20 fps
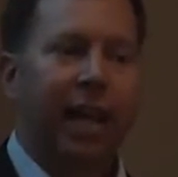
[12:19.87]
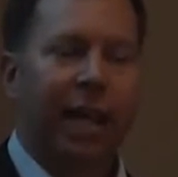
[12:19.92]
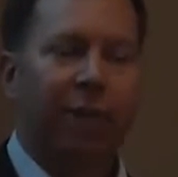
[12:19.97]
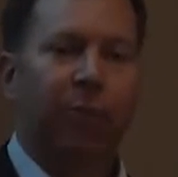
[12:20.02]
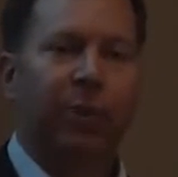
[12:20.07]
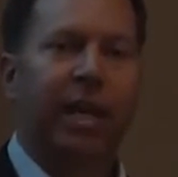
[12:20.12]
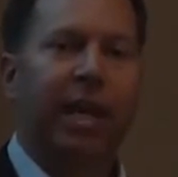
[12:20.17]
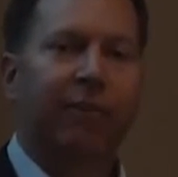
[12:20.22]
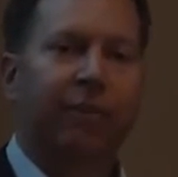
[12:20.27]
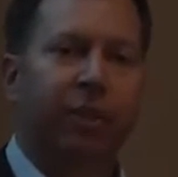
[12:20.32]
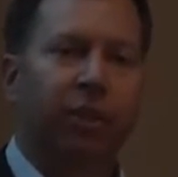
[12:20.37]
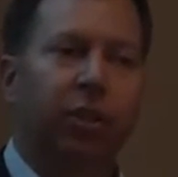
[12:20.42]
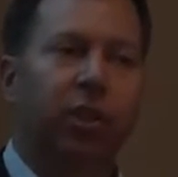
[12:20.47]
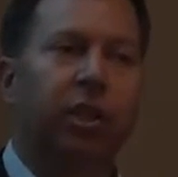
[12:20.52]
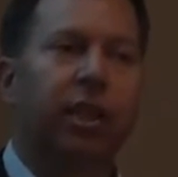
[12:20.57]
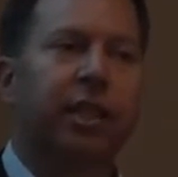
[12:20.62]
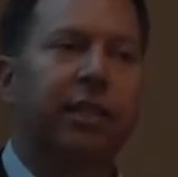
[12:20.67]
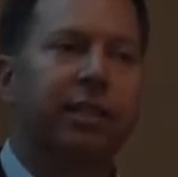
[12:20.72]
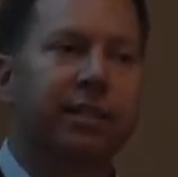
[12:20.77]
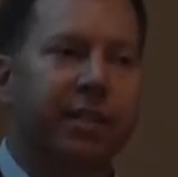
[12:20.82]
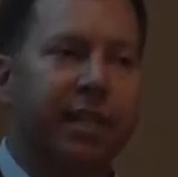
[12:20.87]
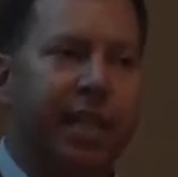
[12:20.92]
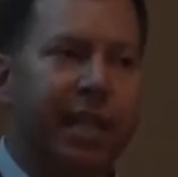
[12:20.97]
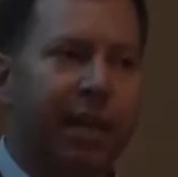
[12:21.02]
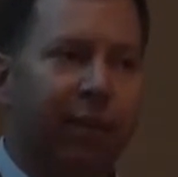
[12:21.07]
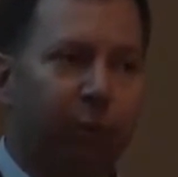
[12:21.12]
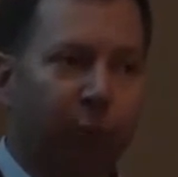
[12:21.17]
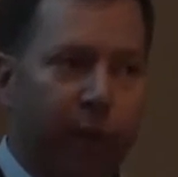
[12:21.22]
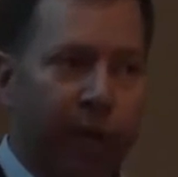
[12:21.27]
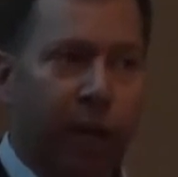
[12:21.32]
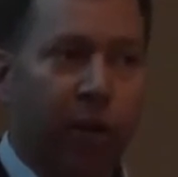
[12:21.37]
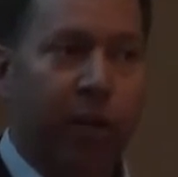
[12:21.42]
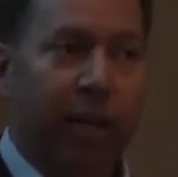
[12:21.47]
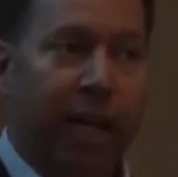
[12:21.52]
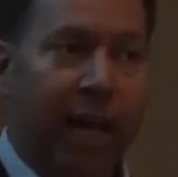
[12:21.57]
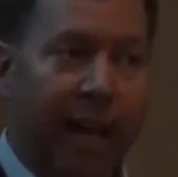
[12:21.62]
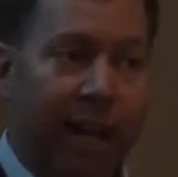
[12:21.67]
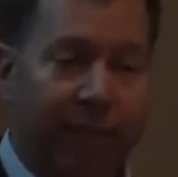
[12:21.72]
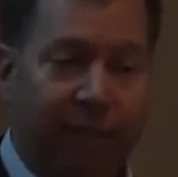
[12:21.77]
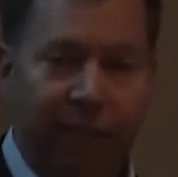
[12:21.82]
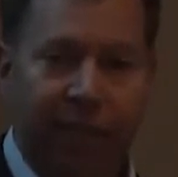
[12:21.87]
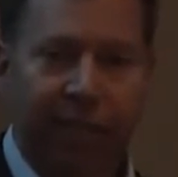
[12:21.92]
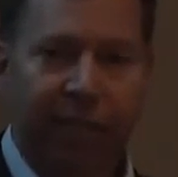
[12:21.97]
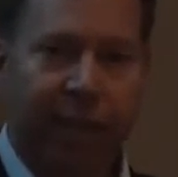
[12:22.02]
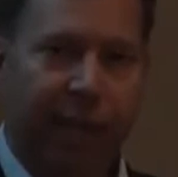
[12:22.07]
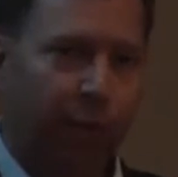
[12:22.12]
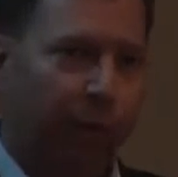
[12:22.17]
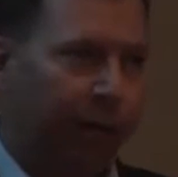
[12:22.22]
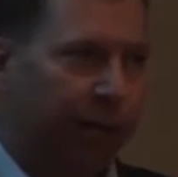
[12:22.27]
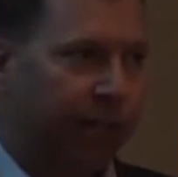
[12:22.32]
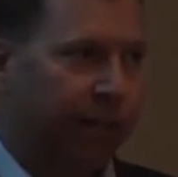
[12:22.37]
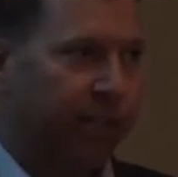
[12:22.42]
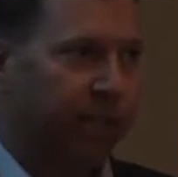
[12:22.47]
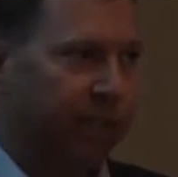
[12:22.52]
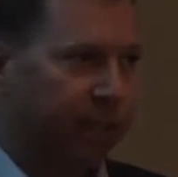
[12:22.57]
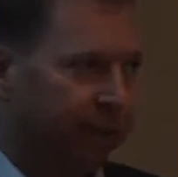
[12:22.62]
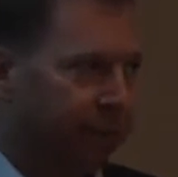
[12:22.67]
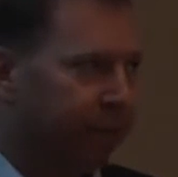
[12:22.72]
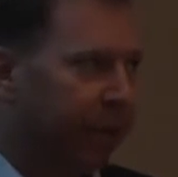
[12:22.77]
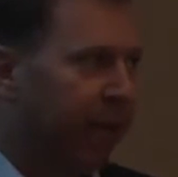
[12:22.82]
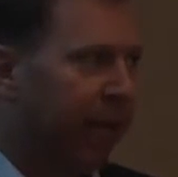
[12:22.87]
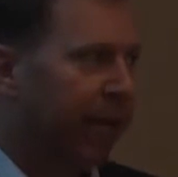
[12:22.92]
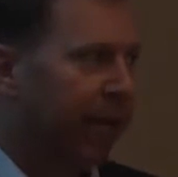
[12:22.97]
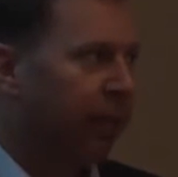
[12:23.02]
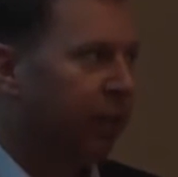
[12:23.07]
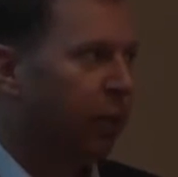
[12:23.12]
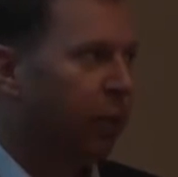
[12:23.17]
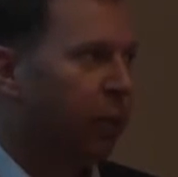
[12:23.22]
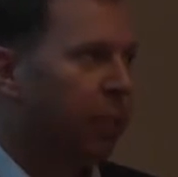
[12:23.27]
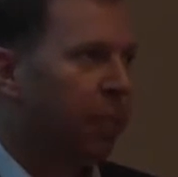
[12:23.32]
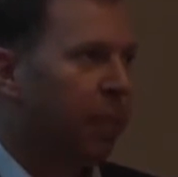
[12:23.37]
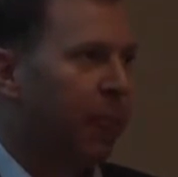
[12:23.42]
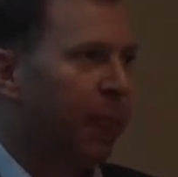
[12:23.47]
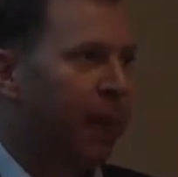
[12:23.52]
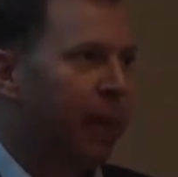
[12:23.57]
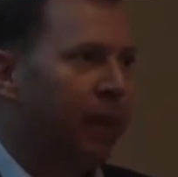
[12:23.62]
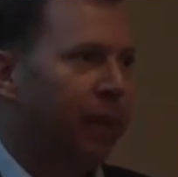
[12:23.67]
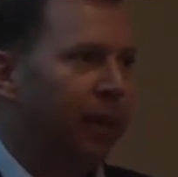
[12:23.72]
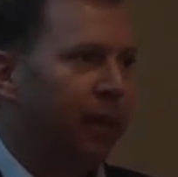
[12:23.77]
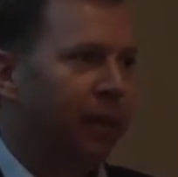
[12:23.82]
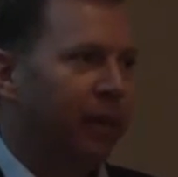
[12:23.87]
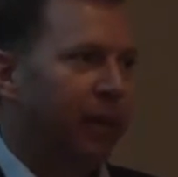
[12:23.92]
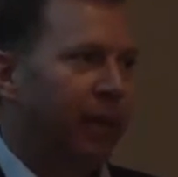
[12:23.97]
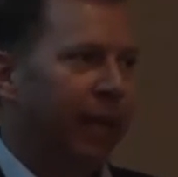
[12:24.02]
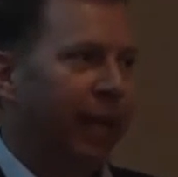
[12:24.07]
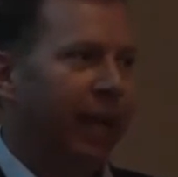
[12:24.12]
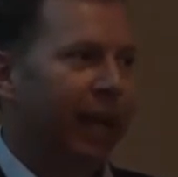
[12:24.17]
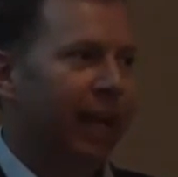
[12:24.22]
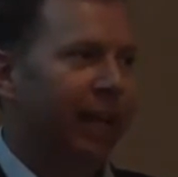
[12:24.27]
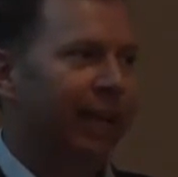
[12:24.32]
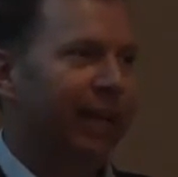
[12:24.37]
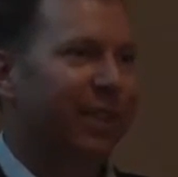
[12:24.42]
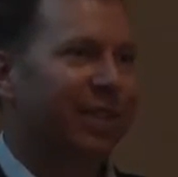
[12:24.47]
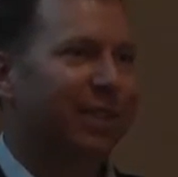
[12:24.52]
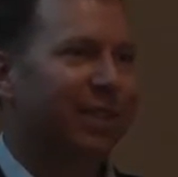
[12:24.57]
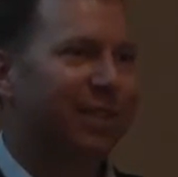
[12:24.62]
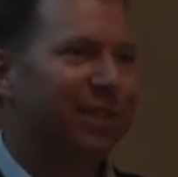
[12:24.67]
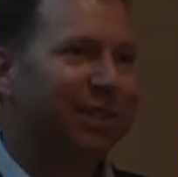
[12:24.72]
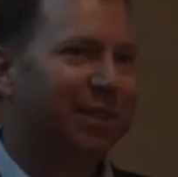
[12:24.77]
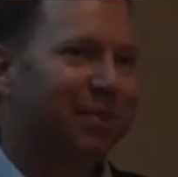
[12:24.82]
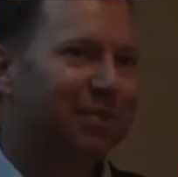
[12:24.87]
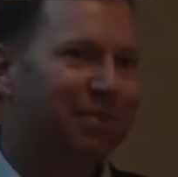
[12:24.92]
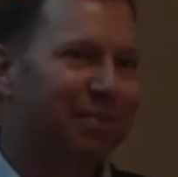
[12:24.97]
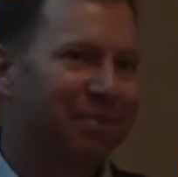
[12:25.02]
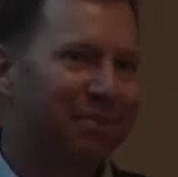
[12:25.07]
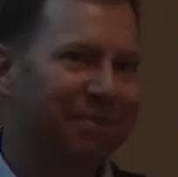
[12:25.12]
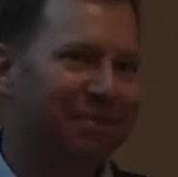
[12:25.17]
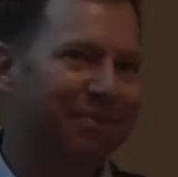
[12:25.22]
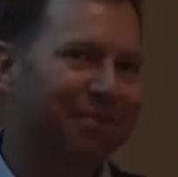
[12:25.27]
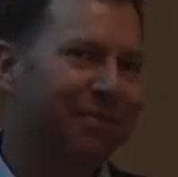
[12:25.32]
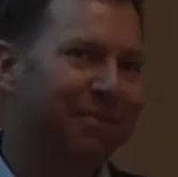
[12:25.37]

and we have to look and see if we already have these date ranges in the file. And it's,